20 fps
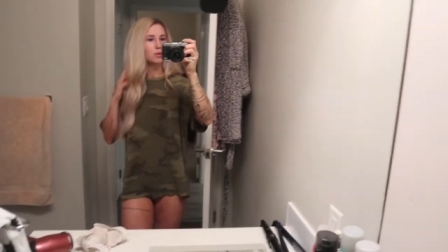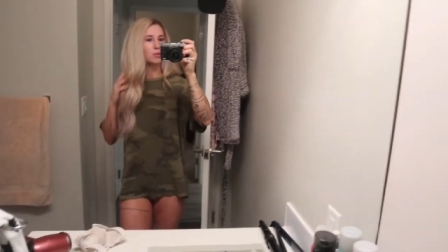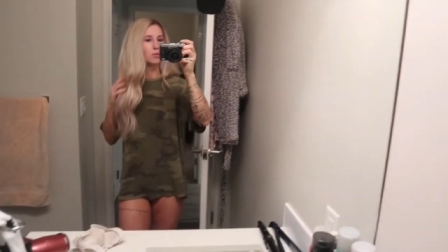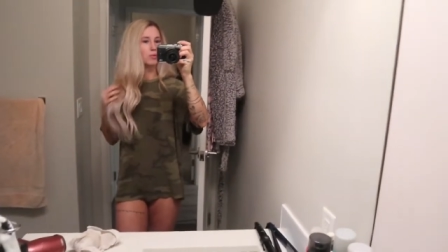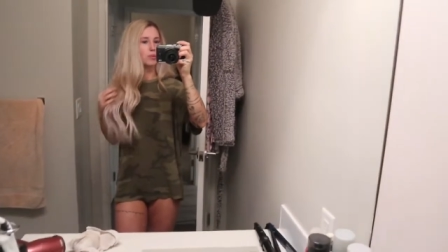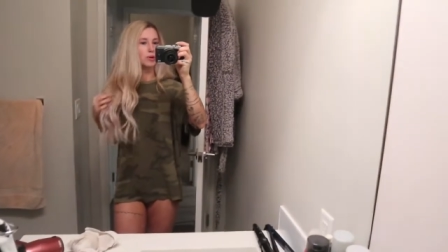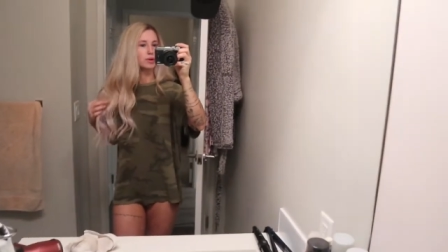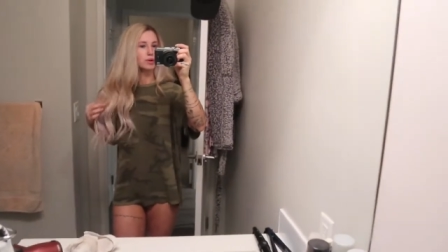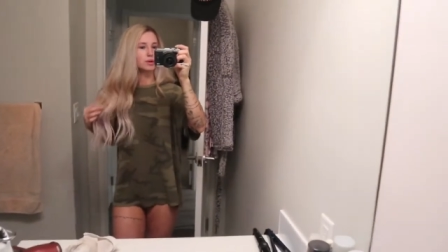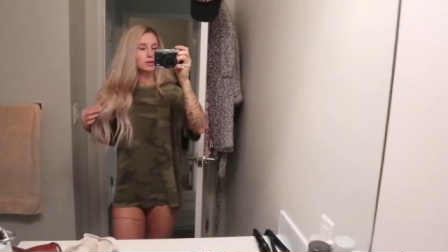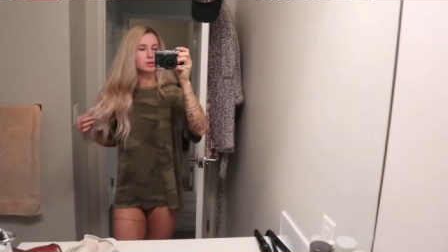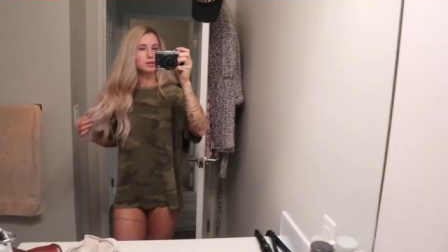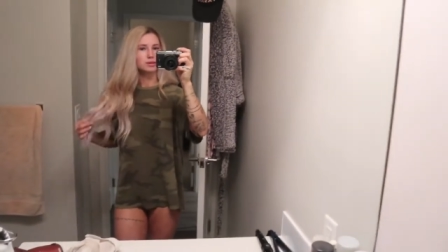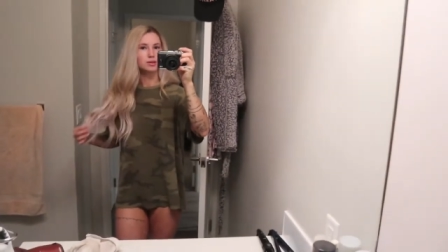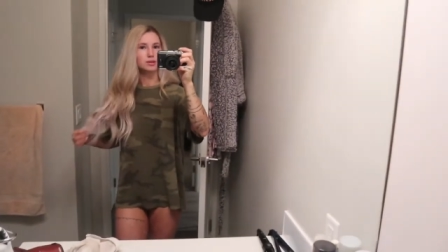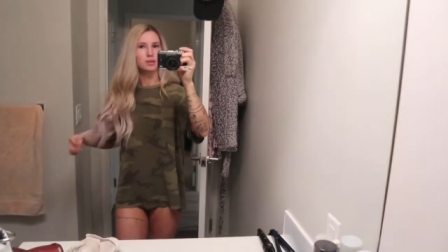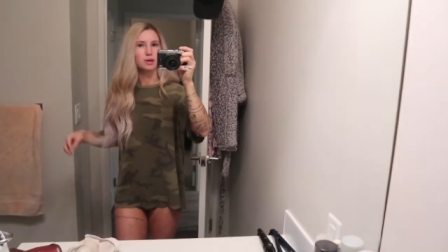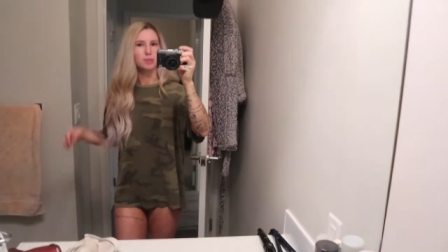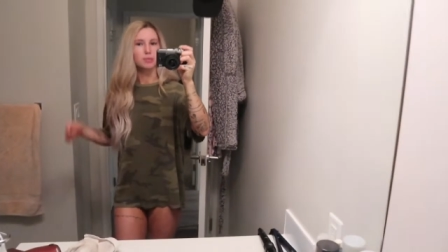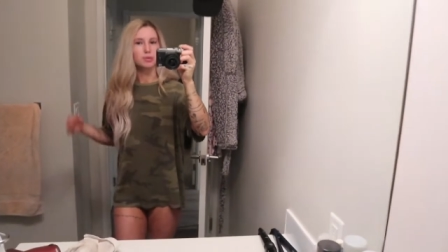work
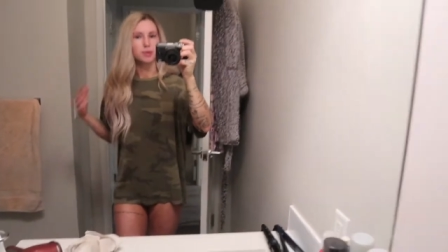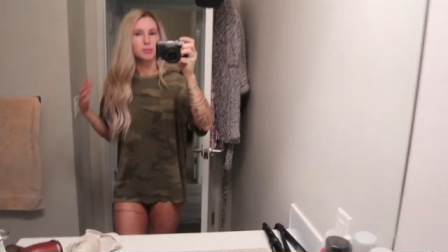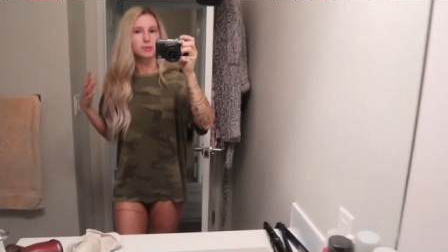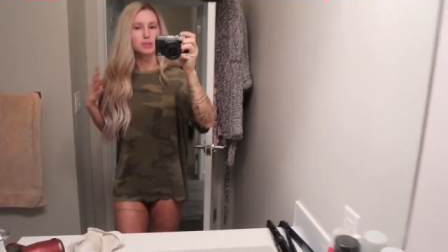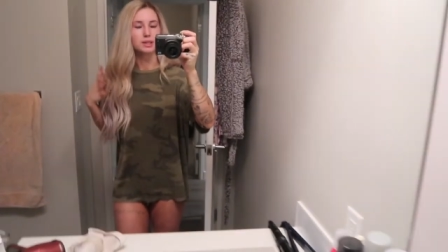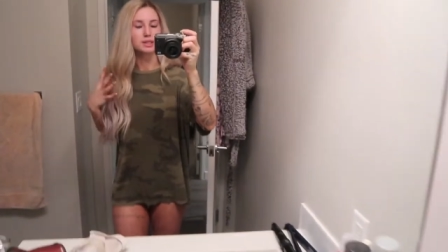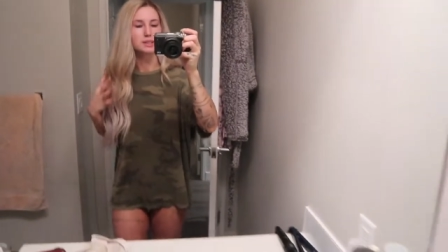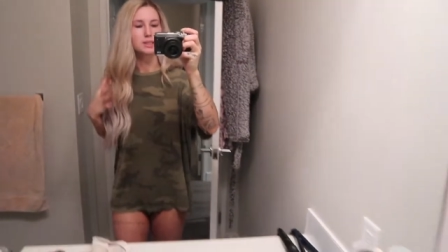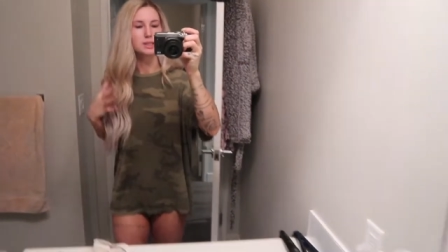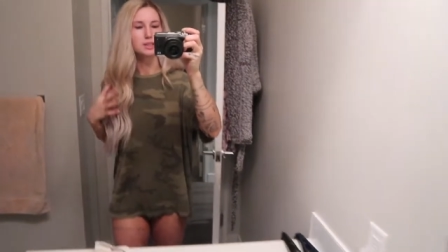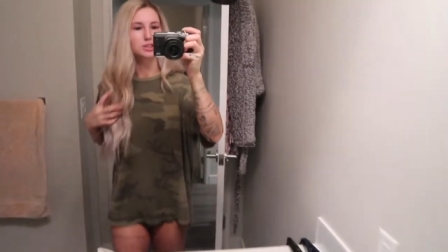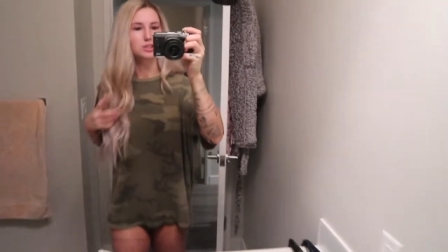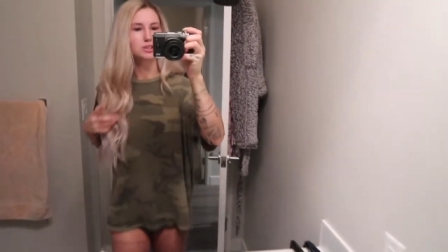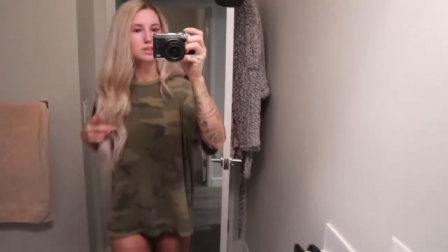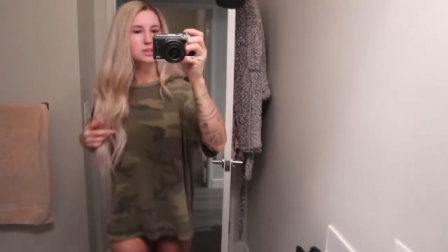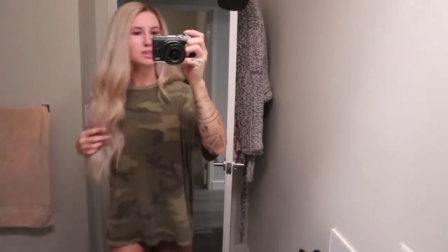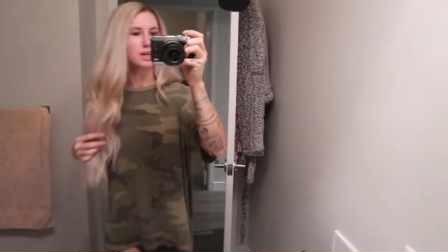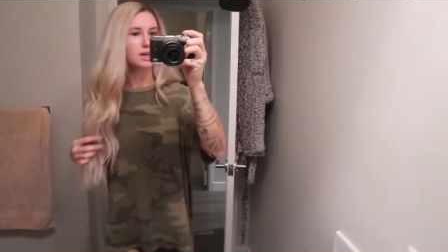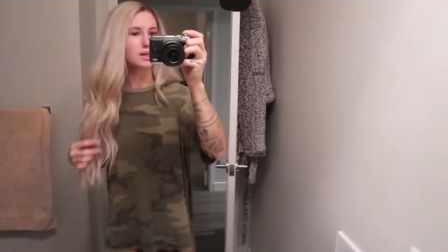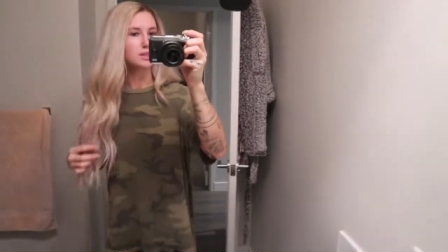or that work with
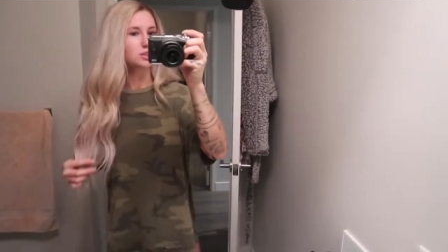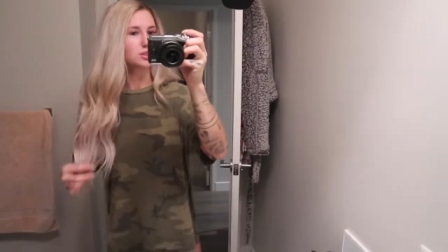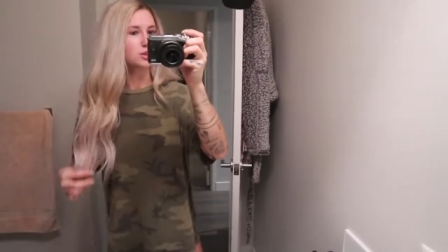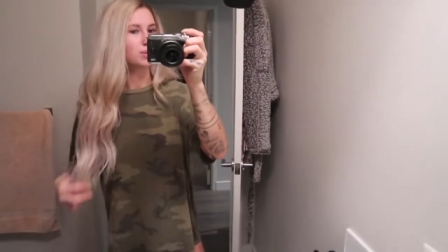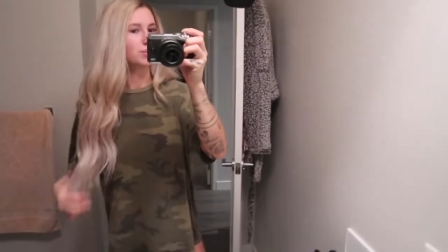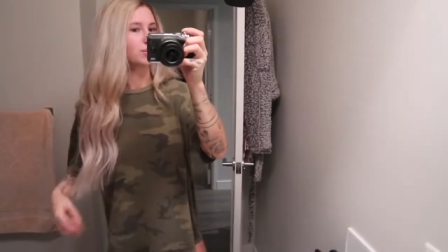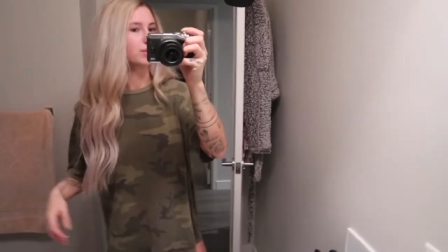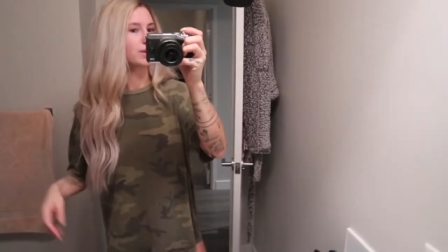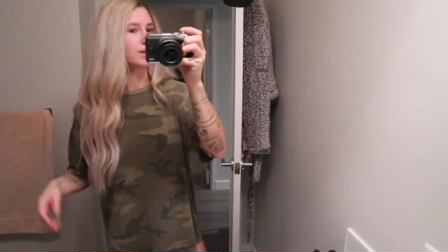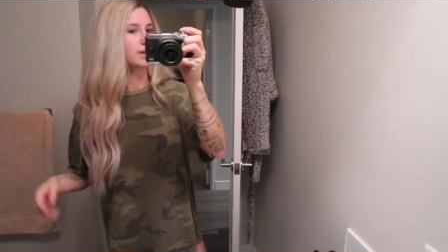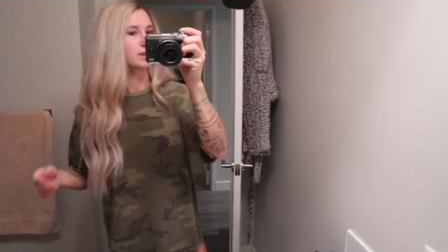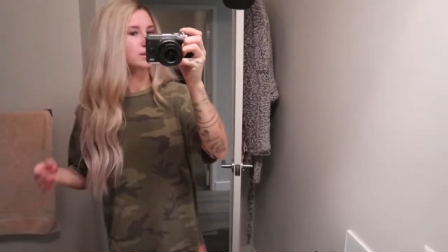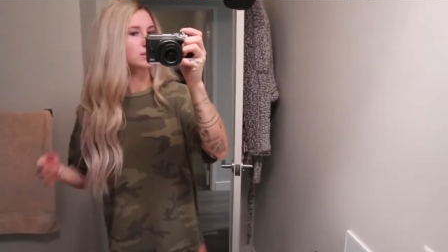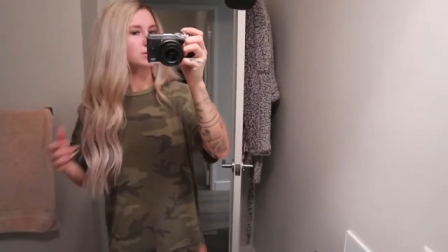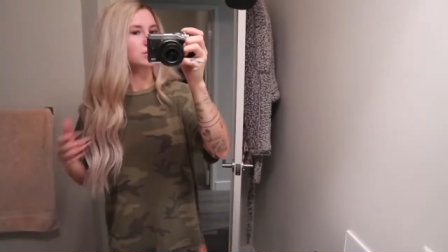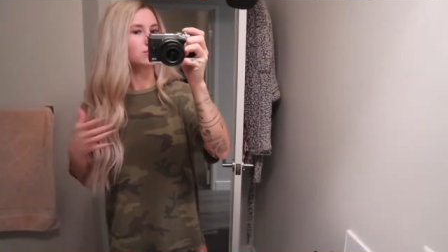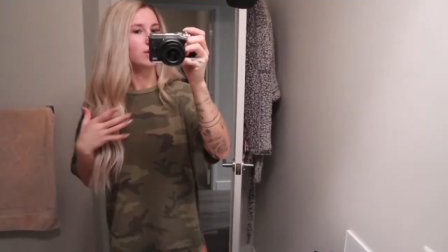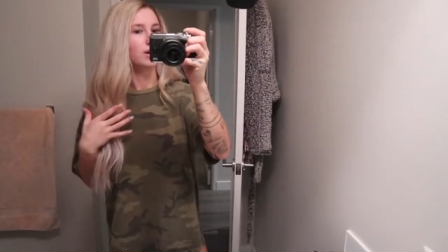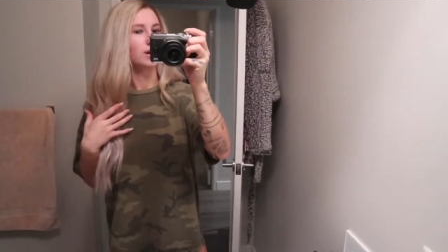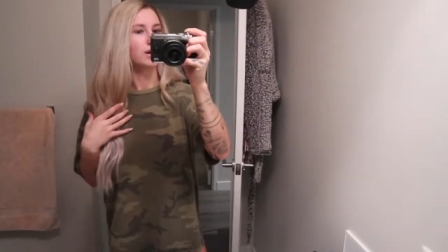extensions yet. So I'm going to get
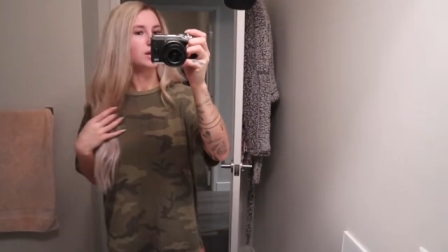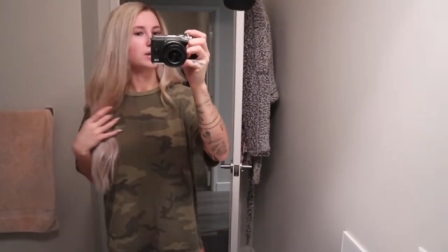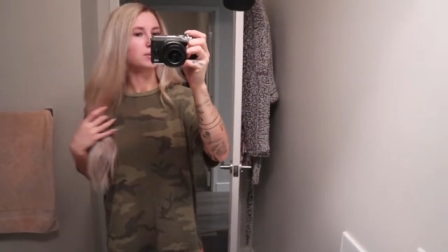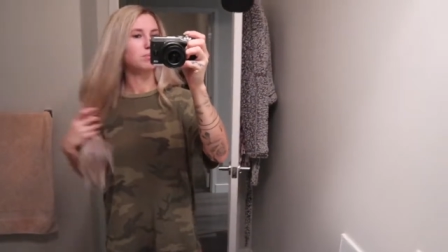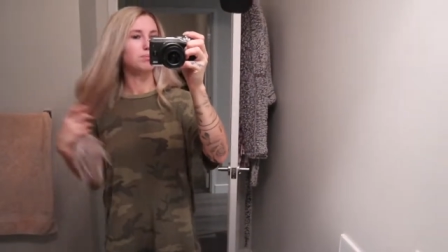those Friday.